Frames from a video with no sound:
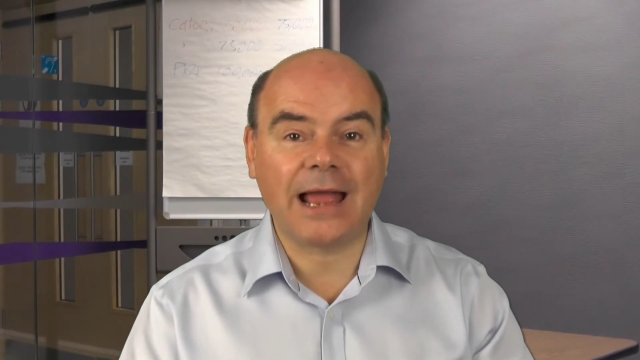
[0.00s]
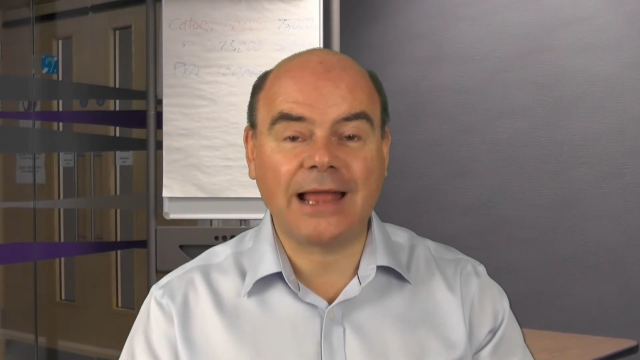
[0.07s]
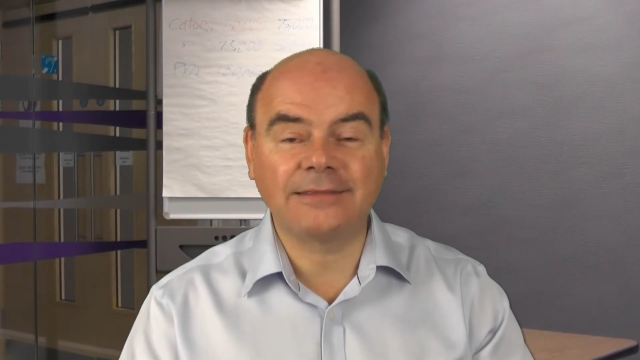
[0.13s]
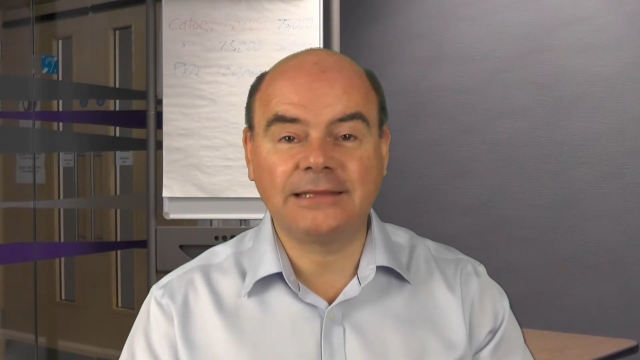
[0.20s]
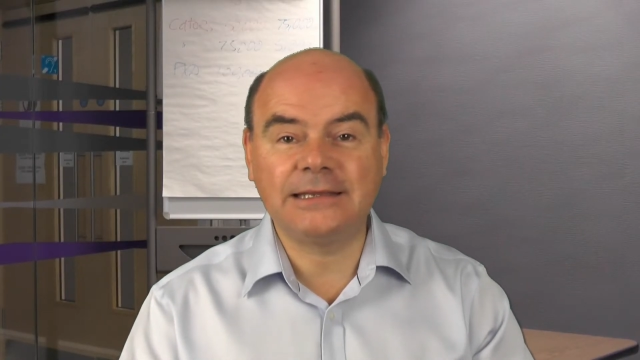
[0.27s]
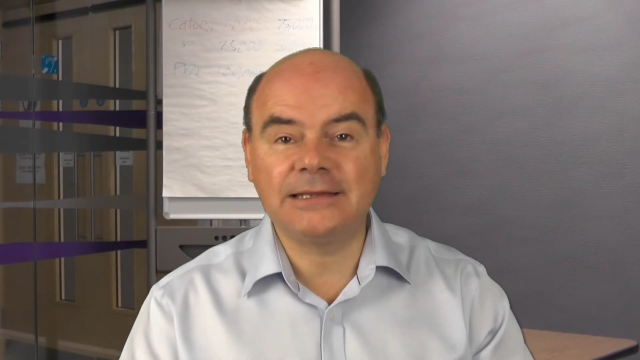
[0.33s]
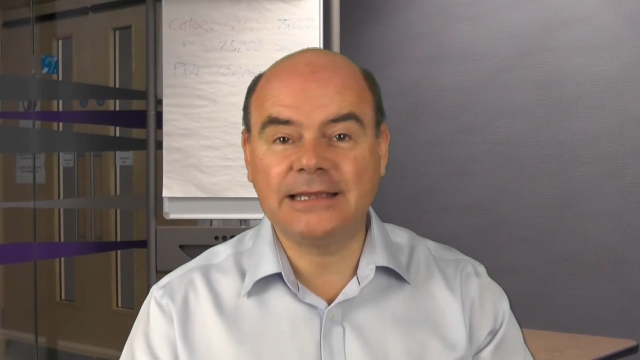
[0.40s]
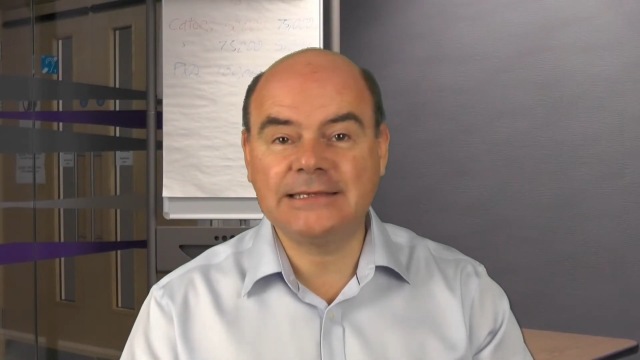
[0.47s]
at
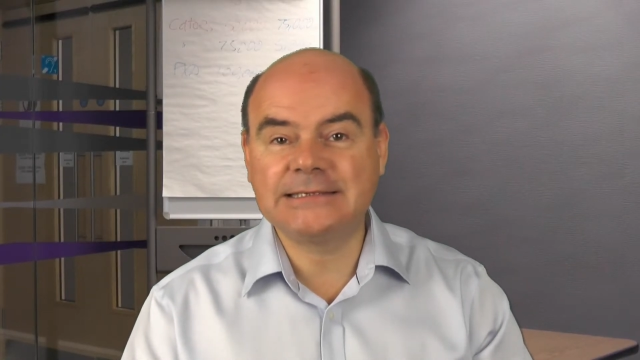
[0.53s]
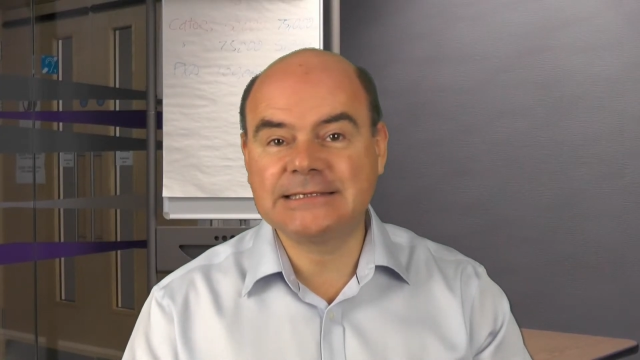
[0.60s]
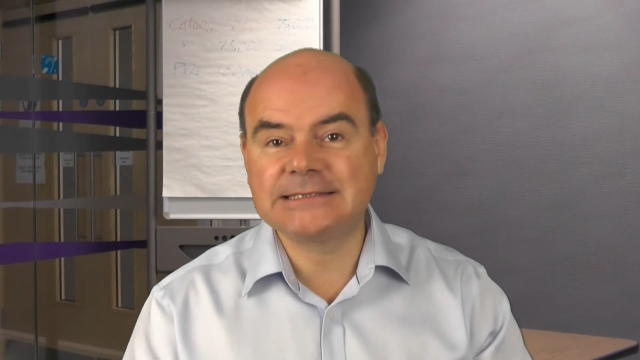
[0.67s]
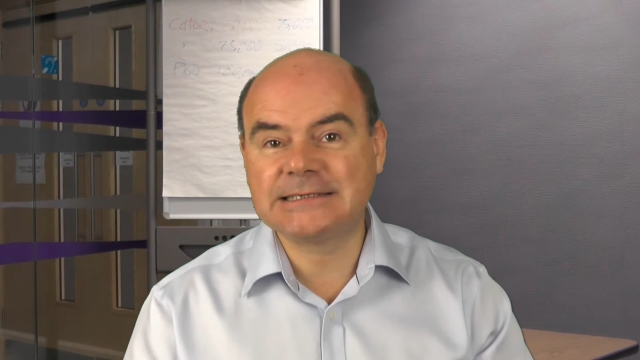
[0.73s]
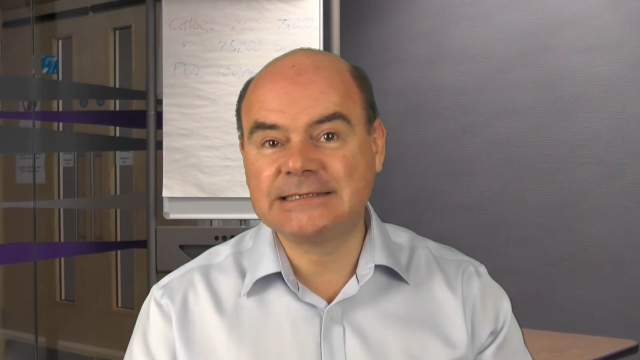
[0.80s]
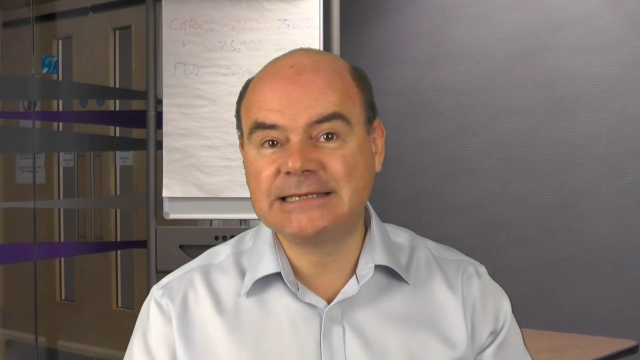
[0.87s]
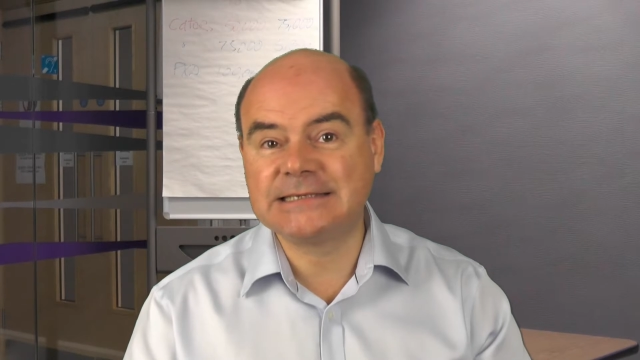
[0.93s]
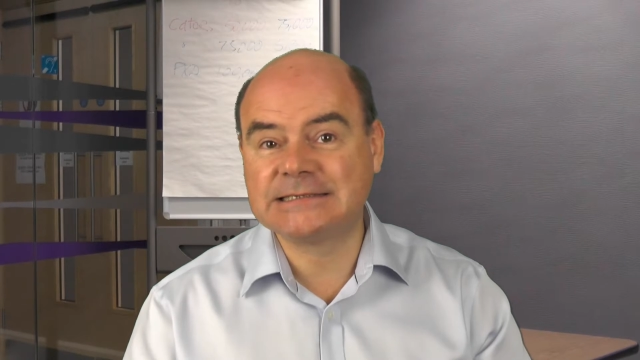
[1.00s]
the latest
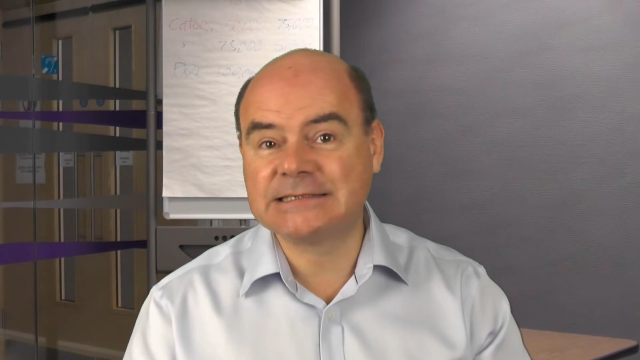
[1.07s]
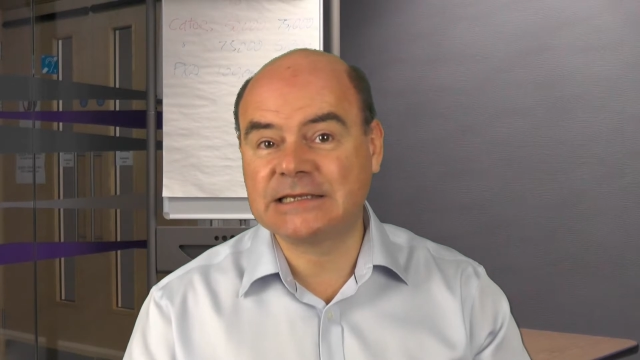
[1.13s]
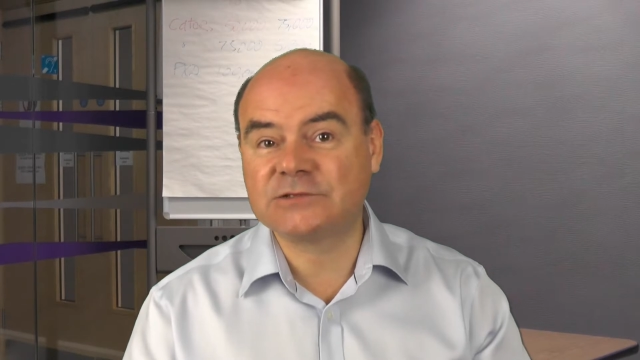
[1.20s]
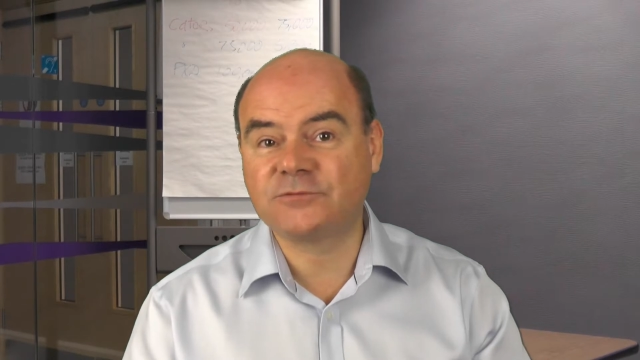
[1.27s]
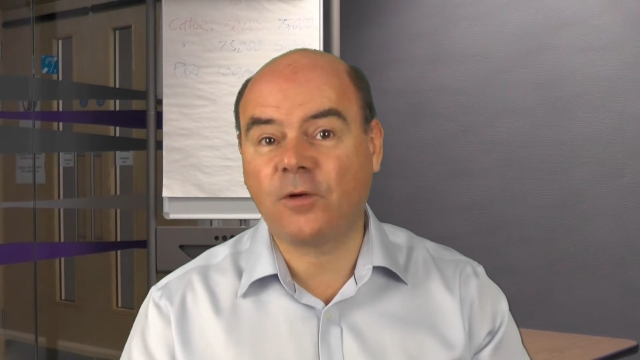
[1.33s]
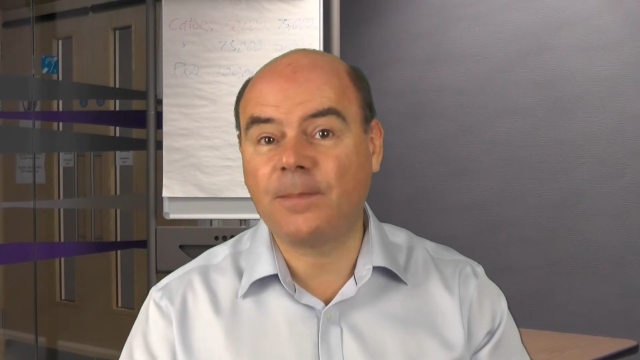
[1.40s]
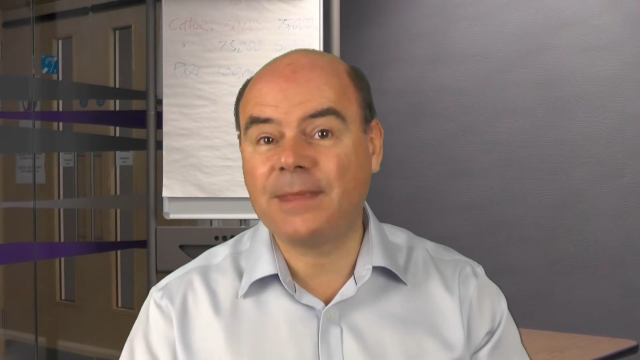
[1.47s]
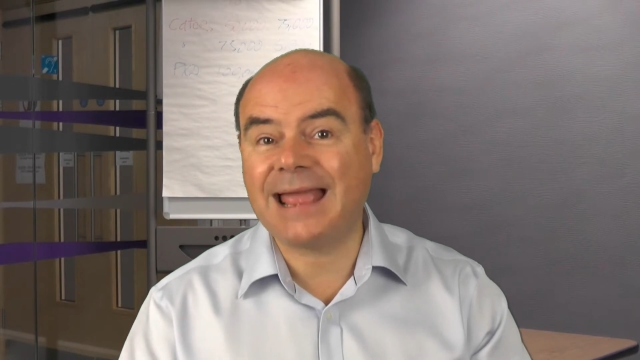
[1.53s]
statistics from